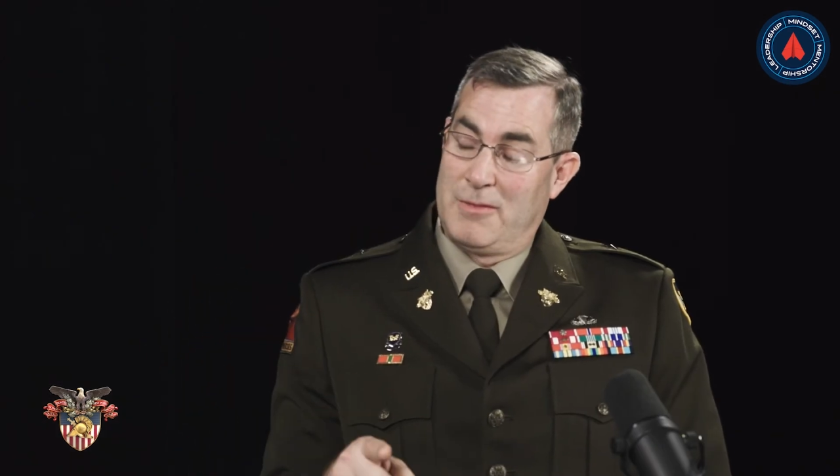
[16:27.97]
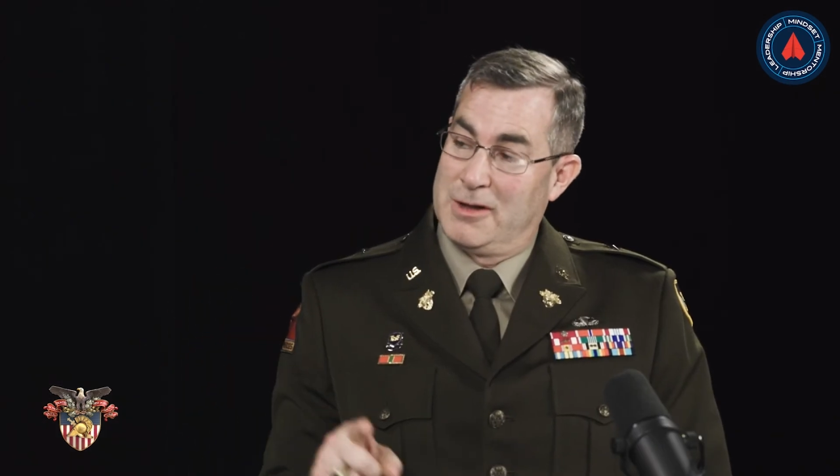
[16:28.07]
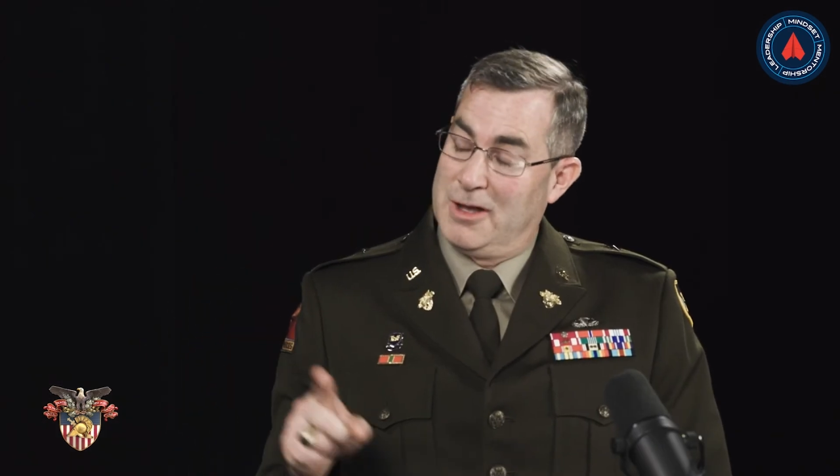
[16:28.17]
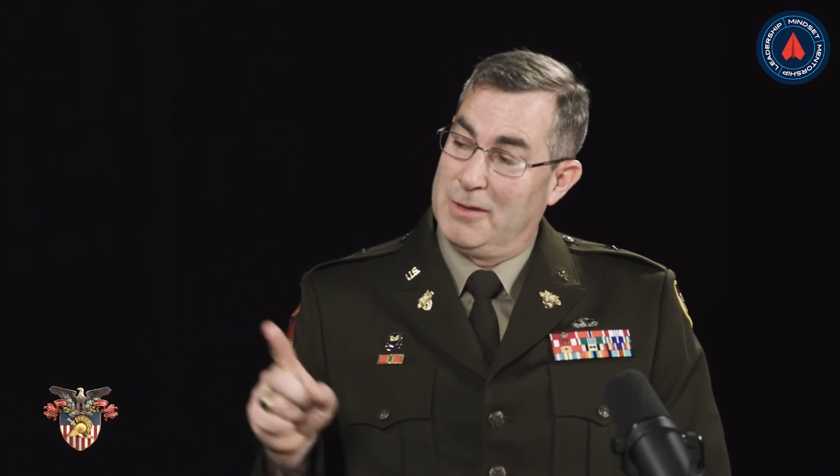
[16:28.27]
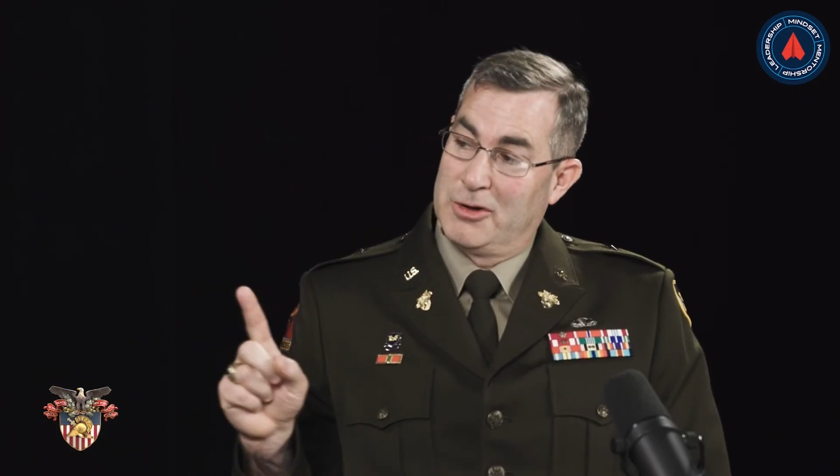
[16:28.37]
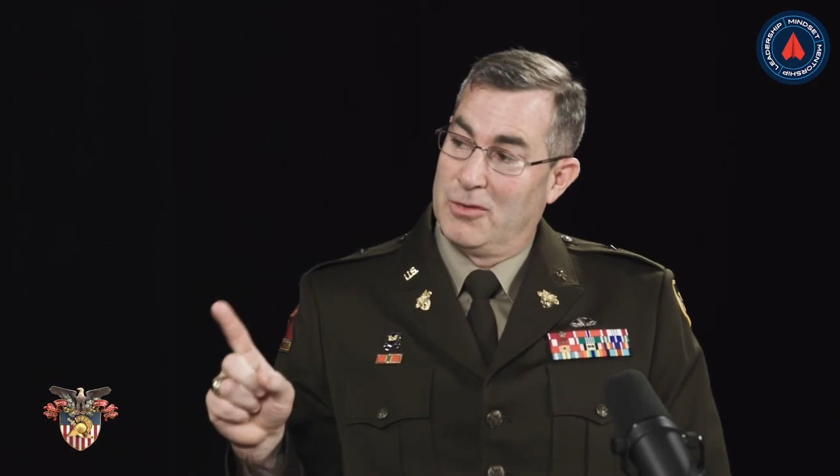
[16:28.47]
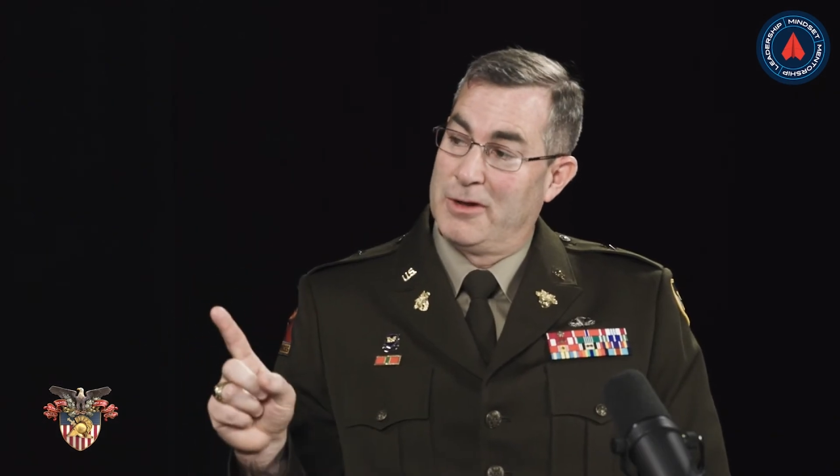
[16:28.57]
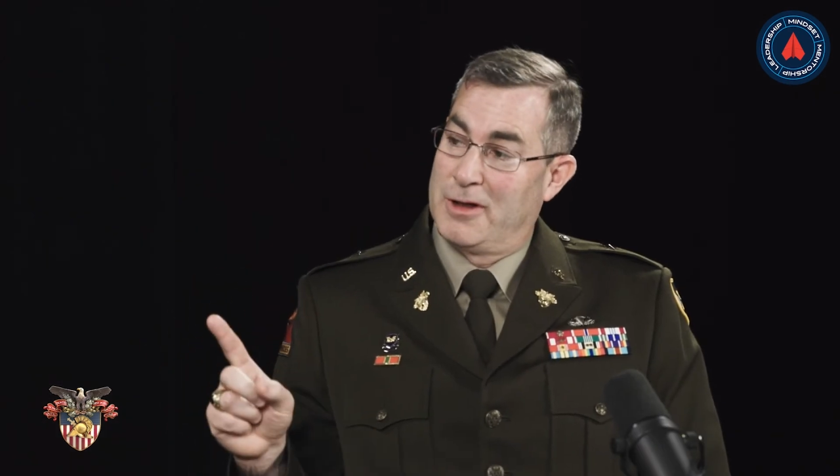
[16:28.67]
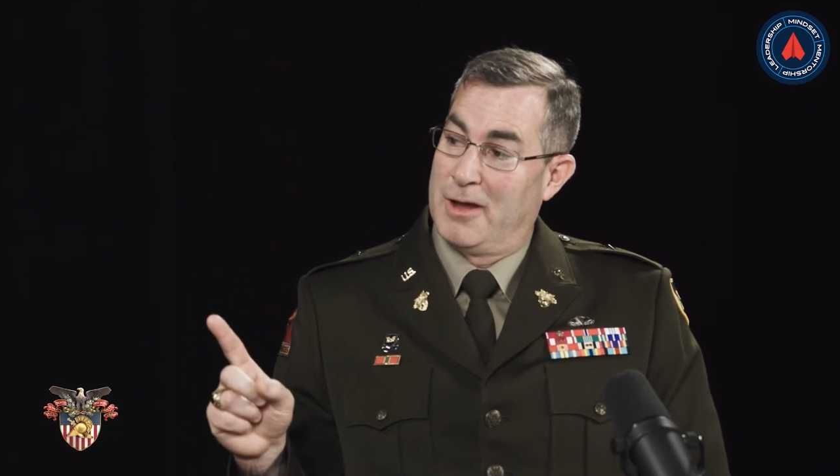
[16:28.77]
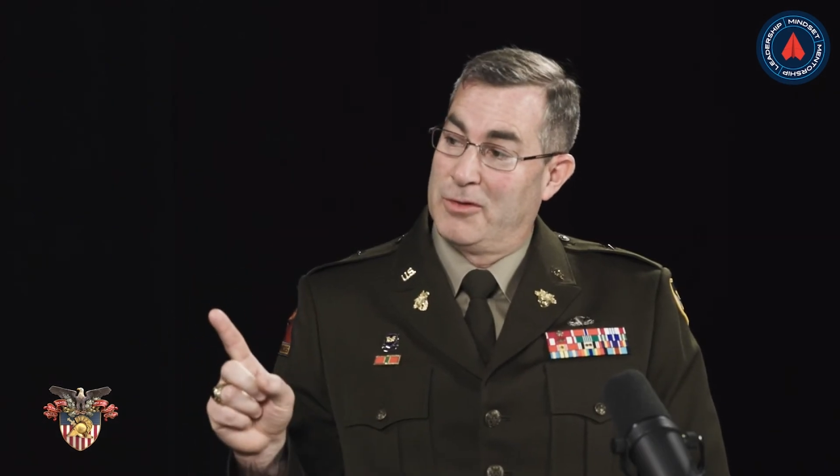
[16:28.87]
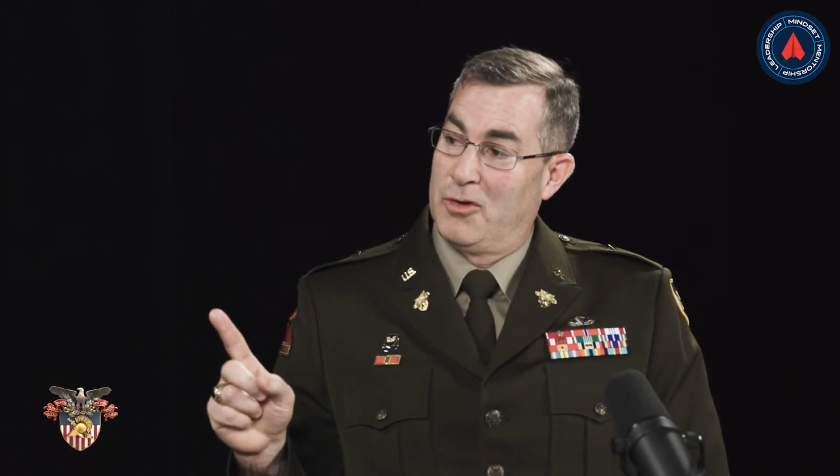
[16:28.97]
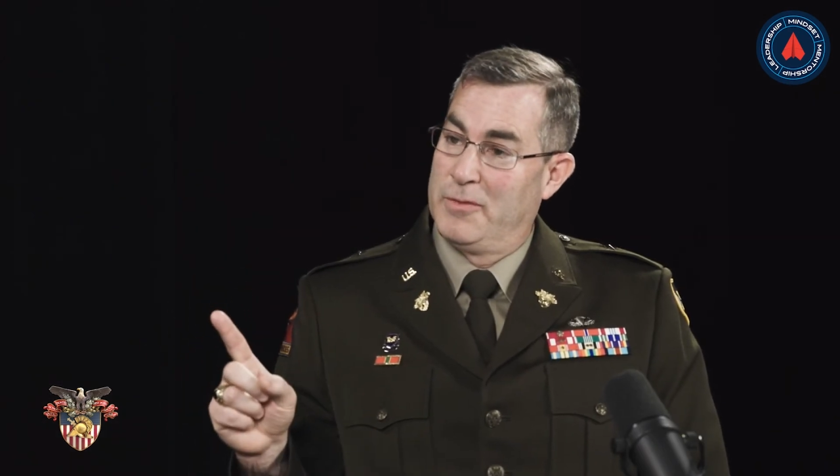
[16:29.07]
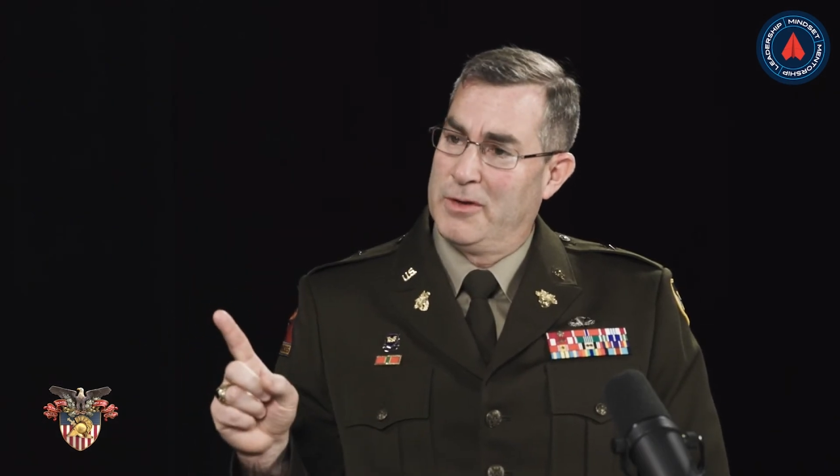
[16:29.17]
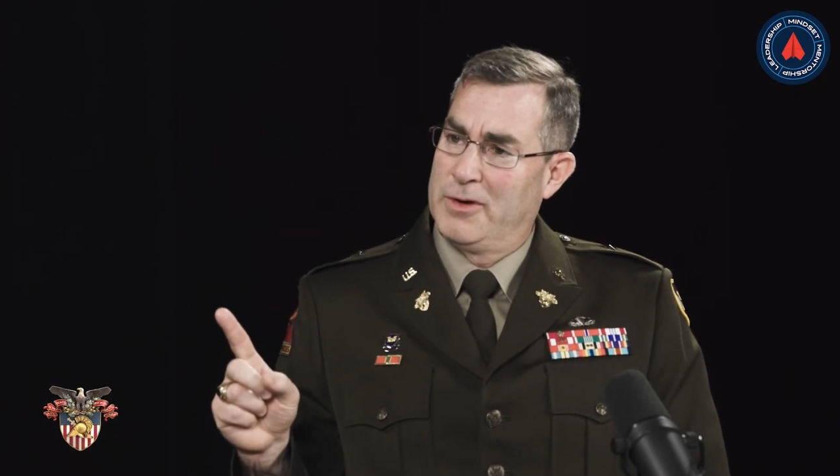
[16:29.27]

My team leader one time told me,